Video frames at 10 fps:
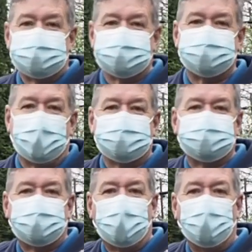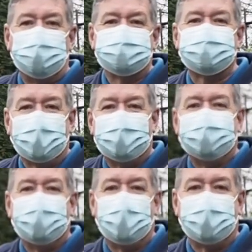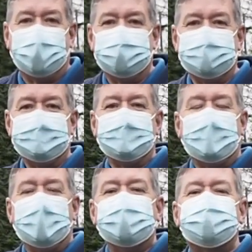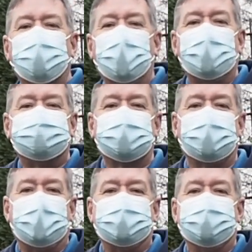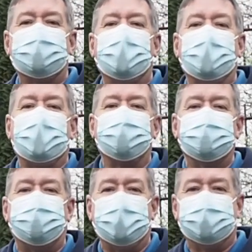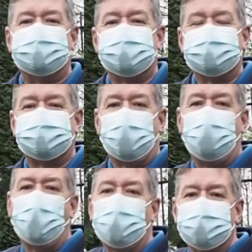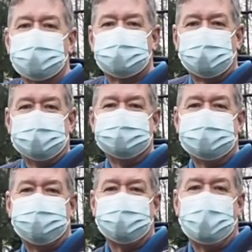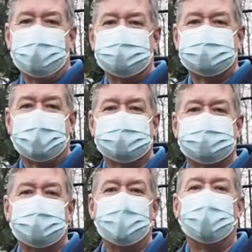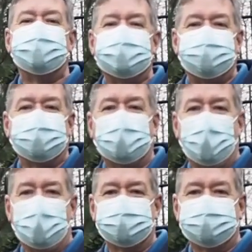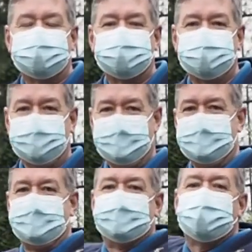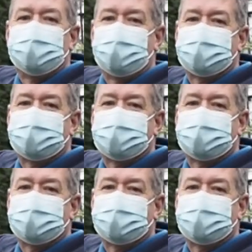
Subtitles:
to start to grow up slightly higher. And it's a way of sort of like allowing the birds to hop between different habitats or different gardens. So they'll